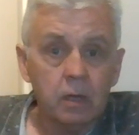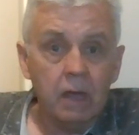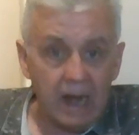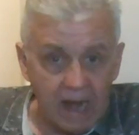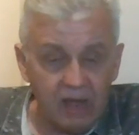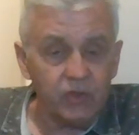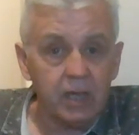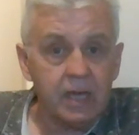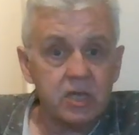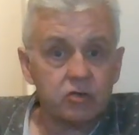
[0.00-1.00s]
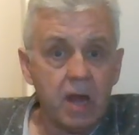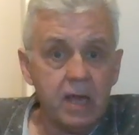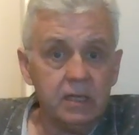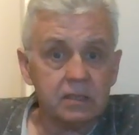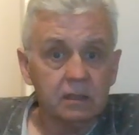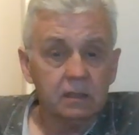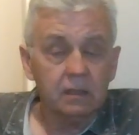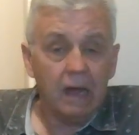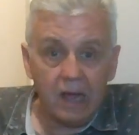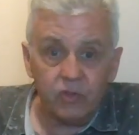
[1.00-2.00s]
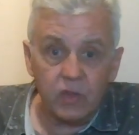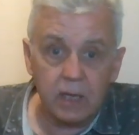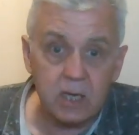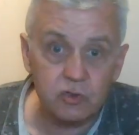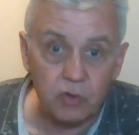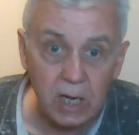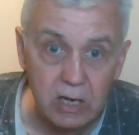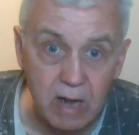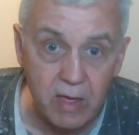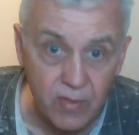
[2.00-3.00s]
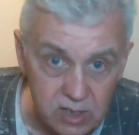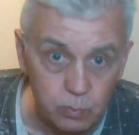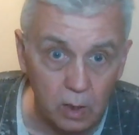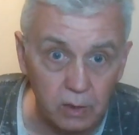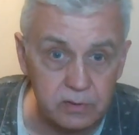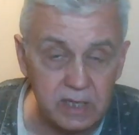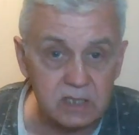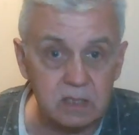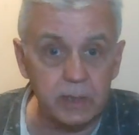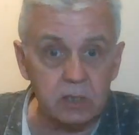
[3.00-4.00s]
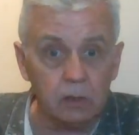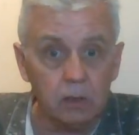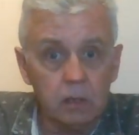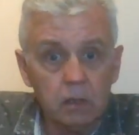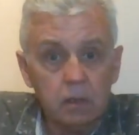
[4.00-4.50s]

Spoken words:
And I think it's great. I think it's really great. That's what needs to be done.